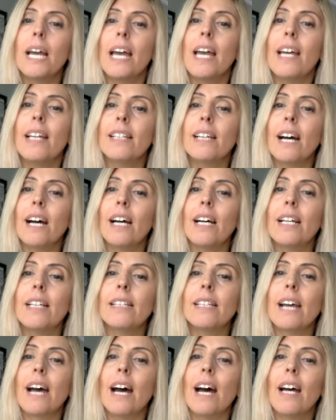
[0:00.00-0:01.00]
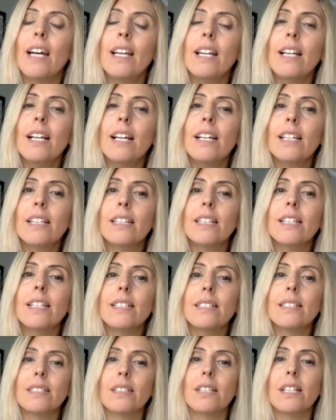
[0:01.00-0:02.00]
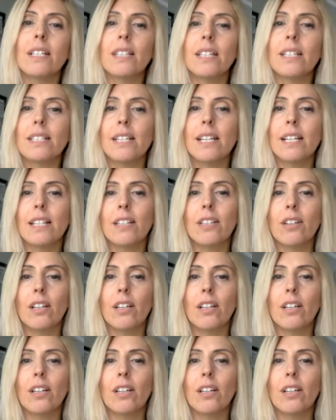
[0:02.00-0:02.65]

And I like this in the sense,